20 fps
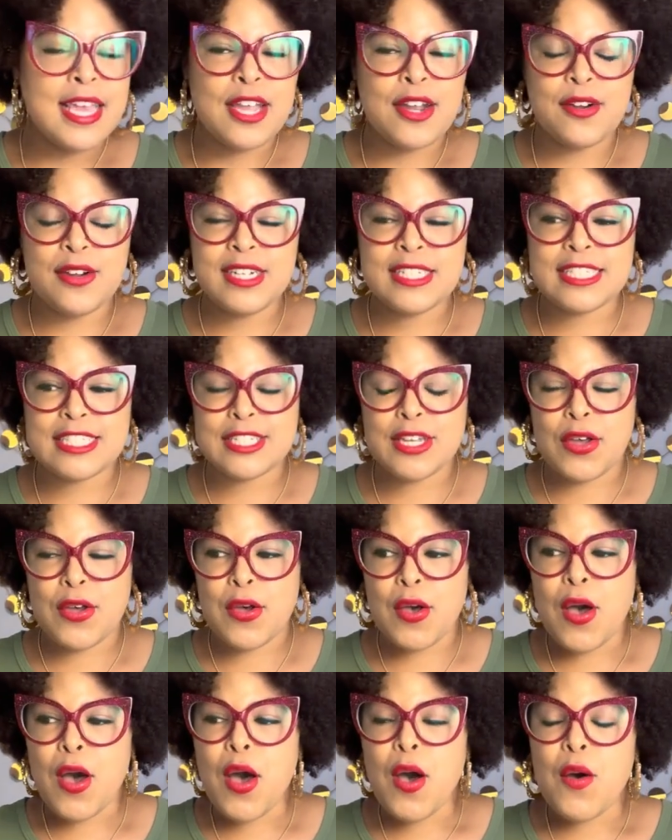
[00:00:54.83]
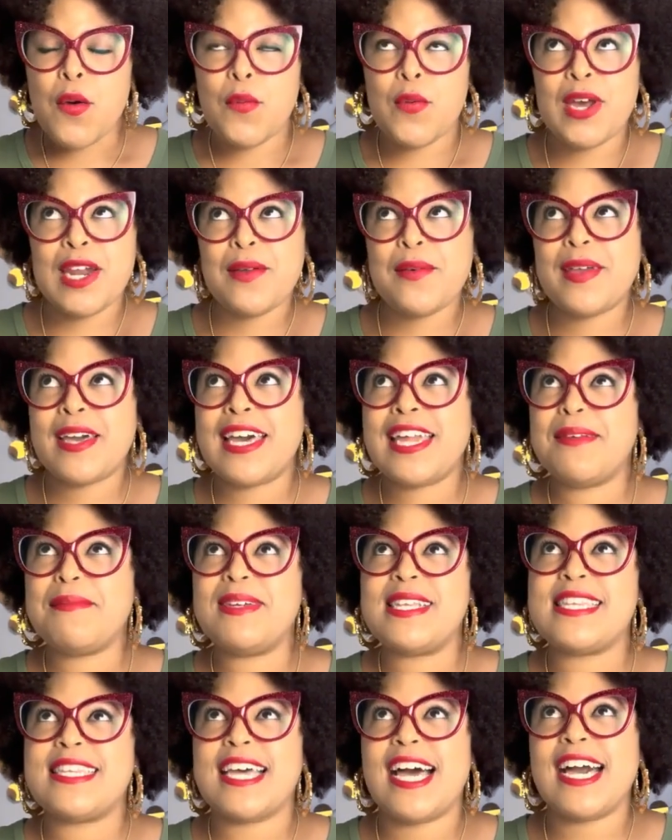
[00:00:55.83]
Crystal, what are we going to
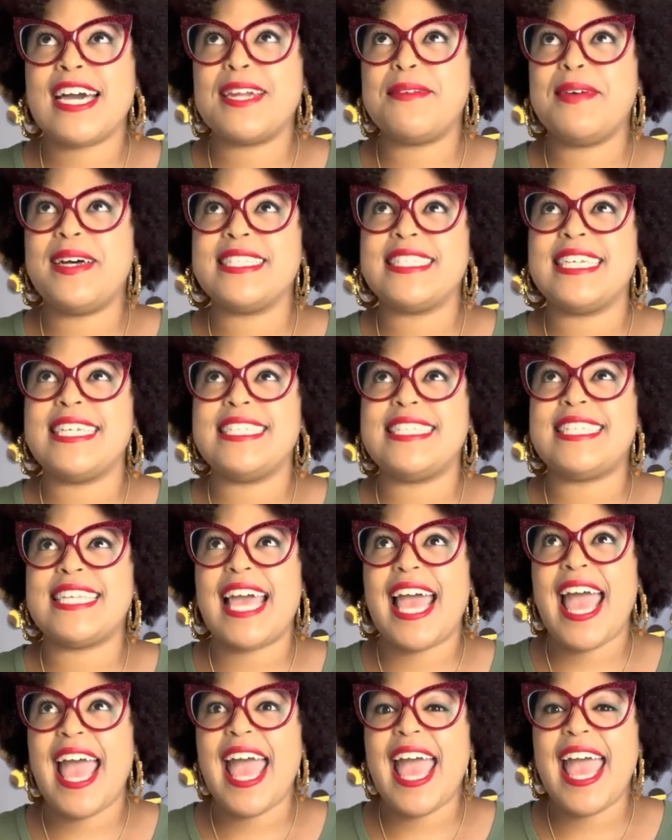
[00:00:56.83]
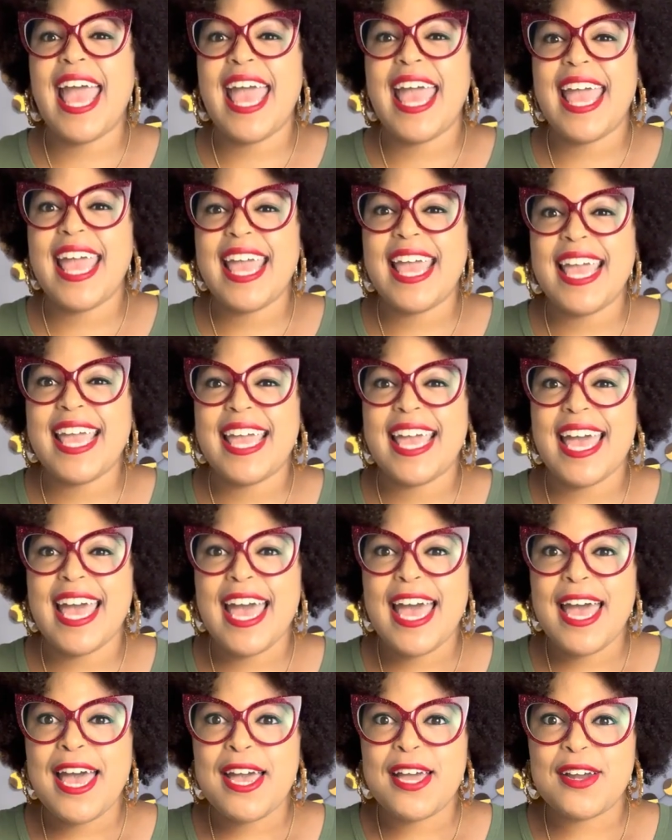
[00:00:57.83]
be talking about today?
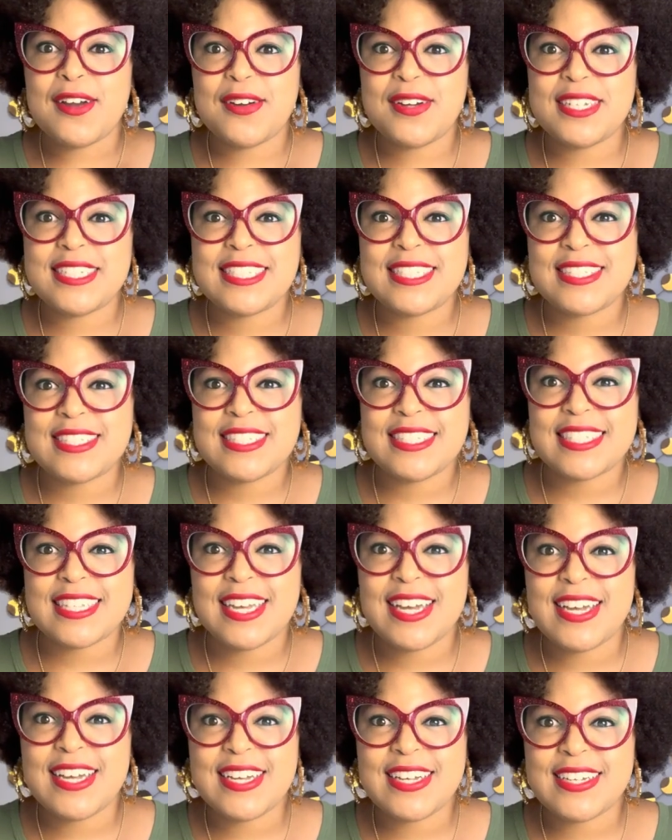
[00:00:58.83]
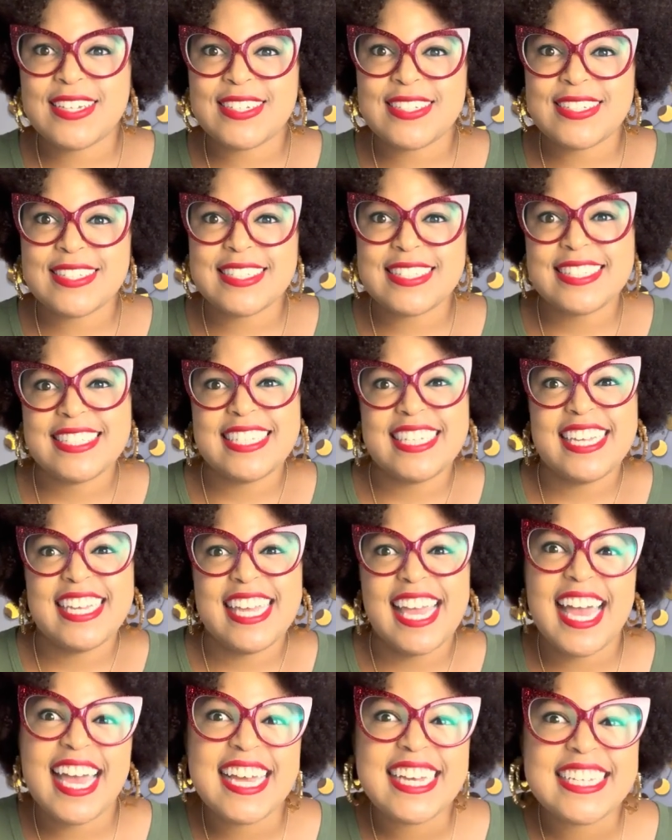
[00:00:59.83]
Crystal skulls.
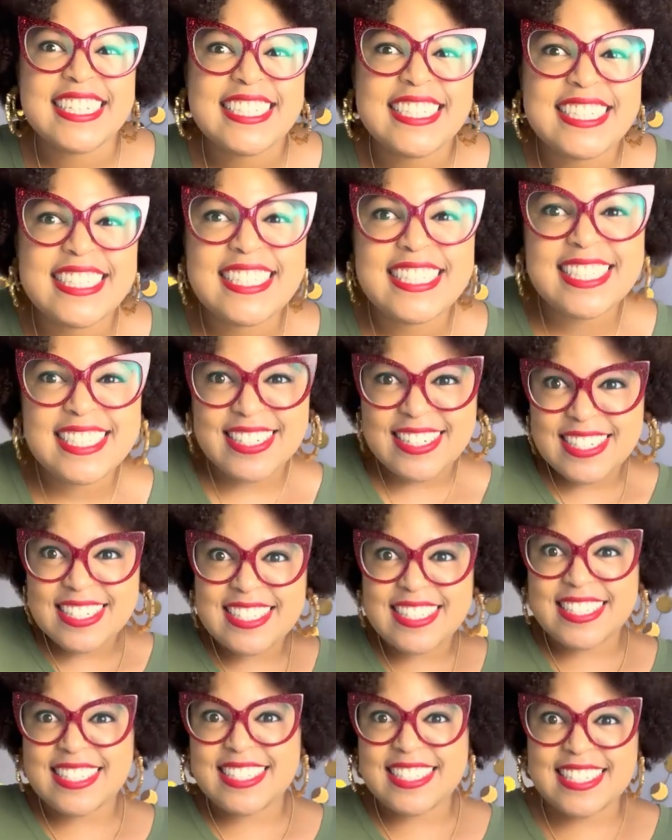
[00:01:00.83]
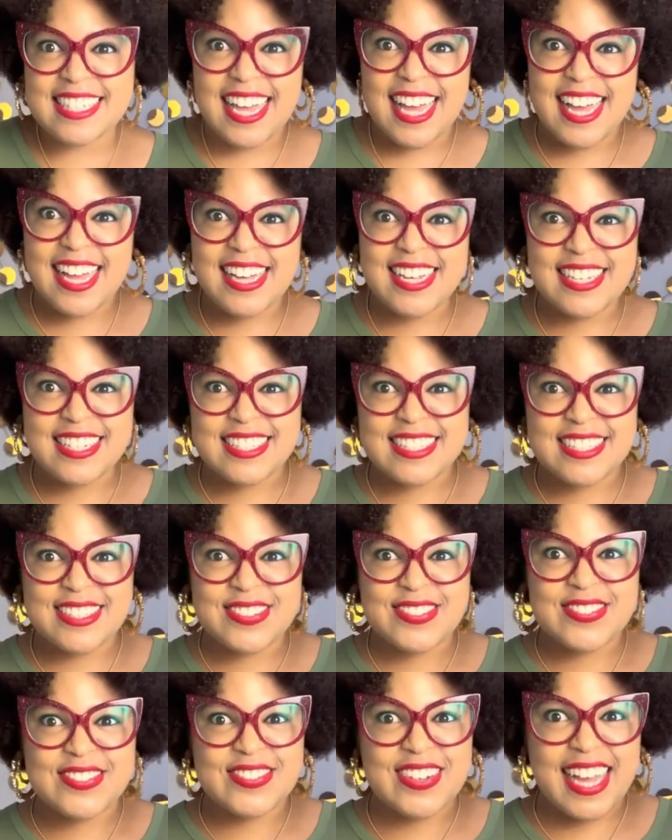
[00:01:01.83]
Yes. Crystal skulls.
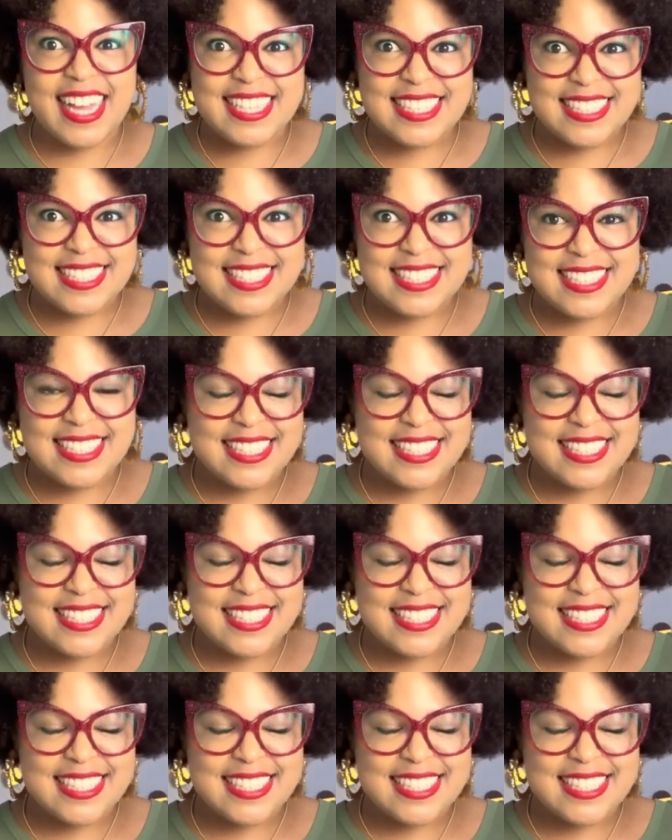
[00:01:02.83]
What?